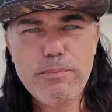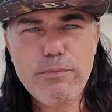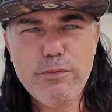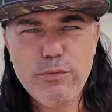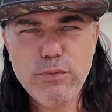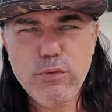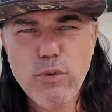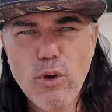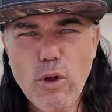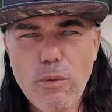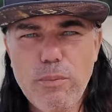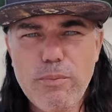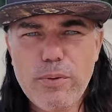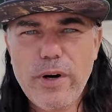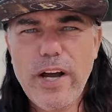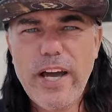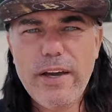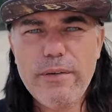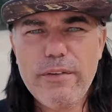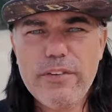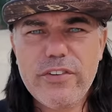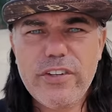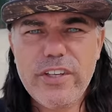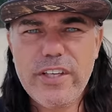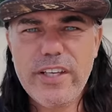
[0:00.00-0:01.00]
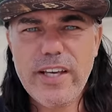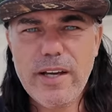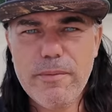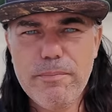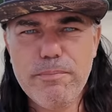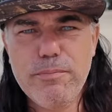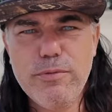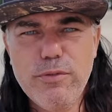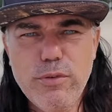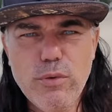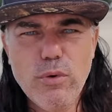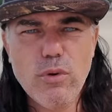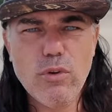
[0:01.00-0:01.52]
full privacy and
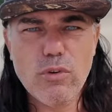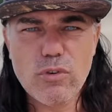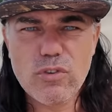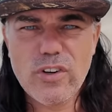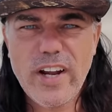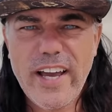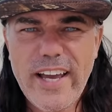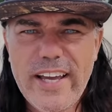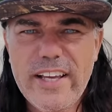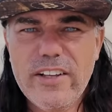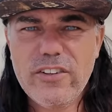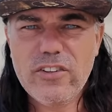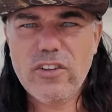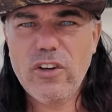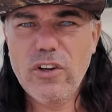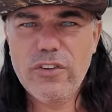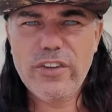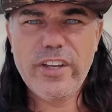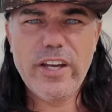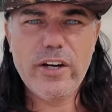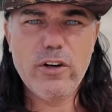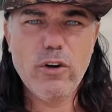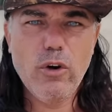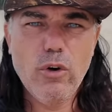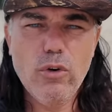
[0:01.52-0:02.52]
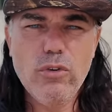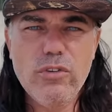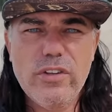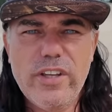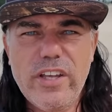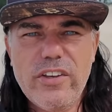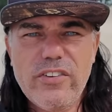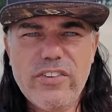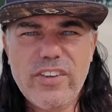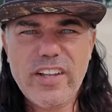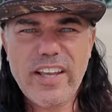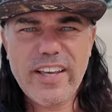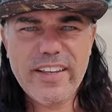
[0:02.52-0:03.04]
full rights on their own
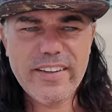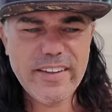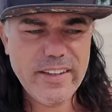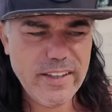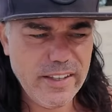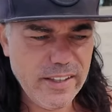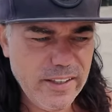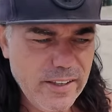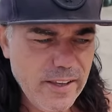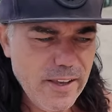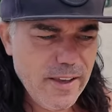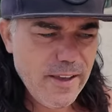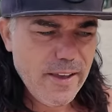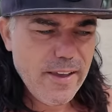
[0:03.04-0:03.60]
digital ID.